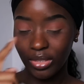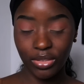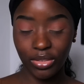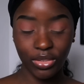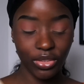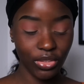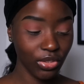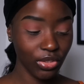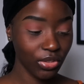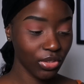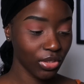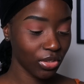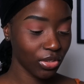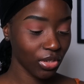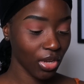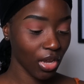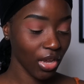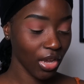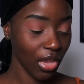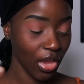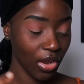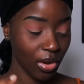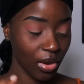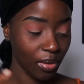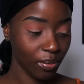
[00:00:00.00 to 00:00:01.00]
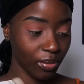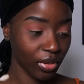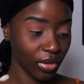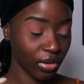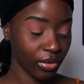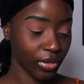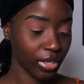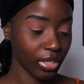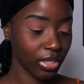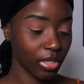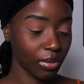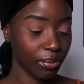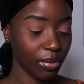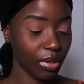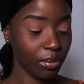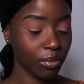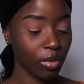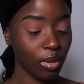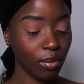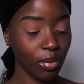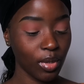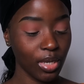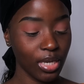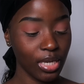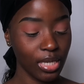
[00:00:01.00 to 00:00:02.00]
Just to darken up the crease a bit
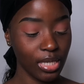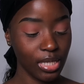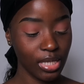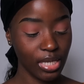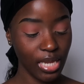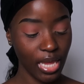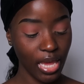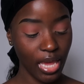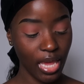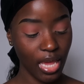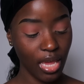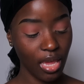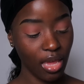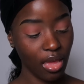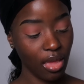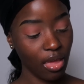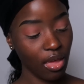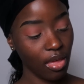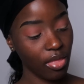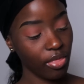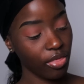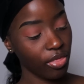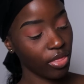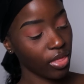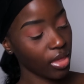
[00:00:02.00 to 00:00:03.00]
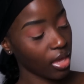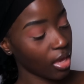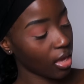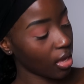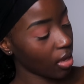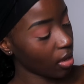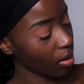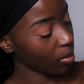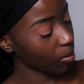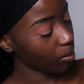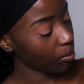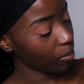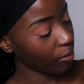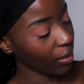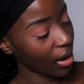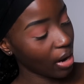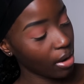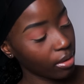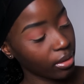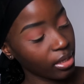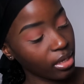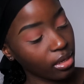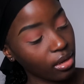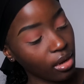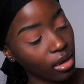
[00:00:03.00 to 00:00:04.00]
more, I'm going to take the
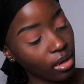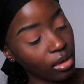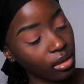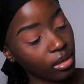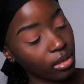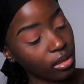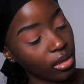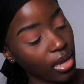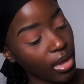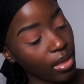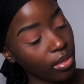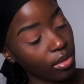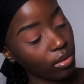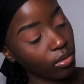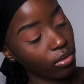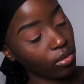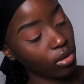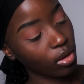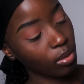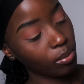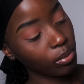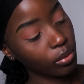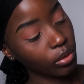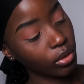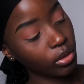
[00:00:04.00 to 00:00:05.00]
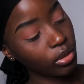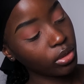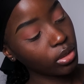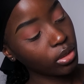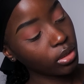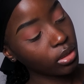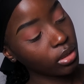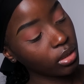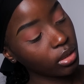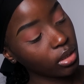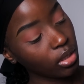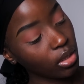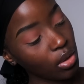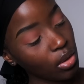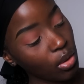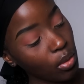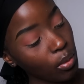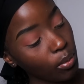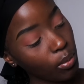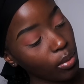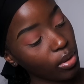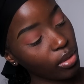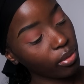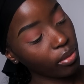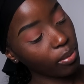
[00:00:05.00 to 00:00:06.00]
brownie colour at the top hood
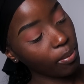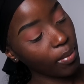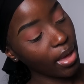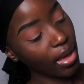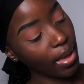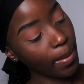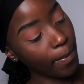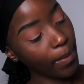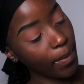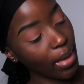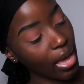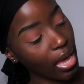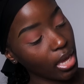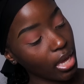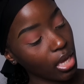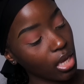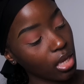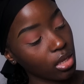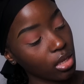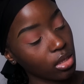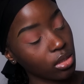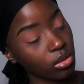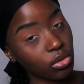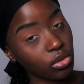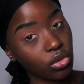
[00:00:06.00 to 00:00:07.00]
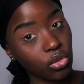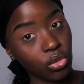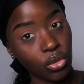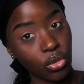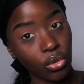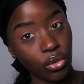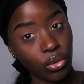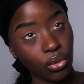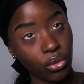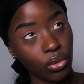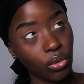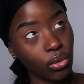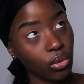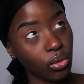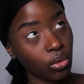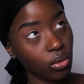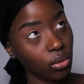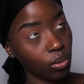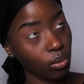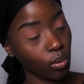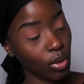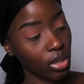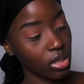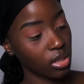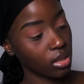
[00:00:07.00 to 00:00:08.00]
with my MAC
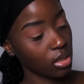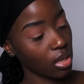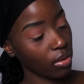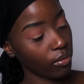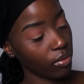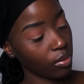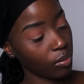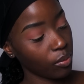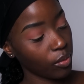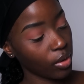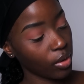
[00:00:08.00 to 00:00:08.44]
217